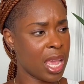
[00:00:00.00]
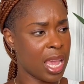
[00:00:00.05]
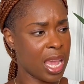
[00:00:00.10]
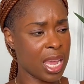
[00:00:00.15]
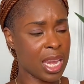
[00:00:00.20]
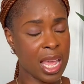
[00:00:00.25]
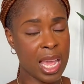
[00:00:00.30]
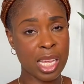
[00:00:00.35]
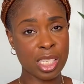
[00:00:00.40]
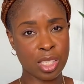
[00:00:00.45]

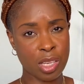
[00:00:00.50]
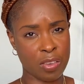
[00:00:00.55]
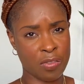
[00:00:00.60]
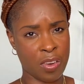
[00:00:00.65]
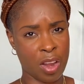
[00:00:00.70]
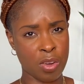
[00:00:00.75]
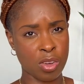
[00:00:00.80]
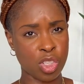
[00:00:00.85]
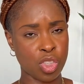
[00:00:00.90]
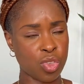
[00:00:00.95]
It is
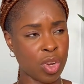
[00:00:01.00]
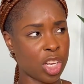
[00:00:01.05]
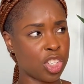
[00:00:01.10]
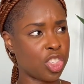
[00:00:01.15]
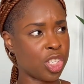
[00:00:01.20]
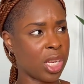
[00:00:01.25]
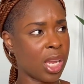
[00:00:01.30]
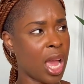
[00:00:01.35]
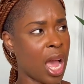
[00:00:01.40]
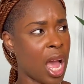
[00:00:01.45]
very
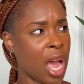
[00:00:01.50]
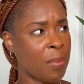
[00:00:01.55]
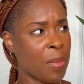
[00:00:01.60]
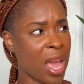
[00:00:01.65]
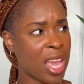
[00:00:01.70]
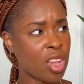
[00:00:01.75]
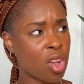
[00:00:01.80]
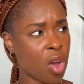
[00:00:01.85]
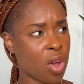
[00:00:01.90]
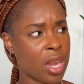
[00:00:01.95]
stretchy. Um,
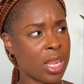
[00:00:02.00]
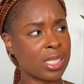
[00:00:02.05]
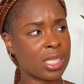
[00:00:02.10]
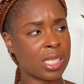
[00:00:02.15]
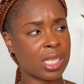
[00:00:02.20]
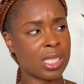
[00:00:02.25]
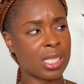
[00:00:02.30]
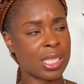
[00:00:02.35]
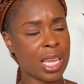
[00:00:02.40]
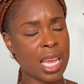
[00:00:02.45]
I got this
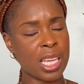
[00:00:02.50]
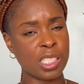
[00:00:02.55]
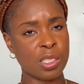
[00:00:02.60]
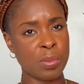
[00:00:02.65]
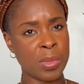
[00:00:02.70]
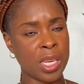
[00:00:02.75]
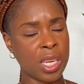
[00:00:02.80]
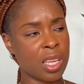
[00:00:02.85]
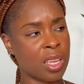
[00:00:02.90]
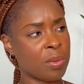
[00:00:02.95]
in a size
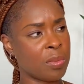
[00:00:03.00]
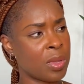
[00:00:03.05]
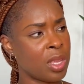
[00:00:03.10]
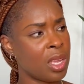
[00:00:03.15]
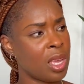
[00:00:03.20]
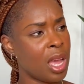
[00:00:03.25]
medium.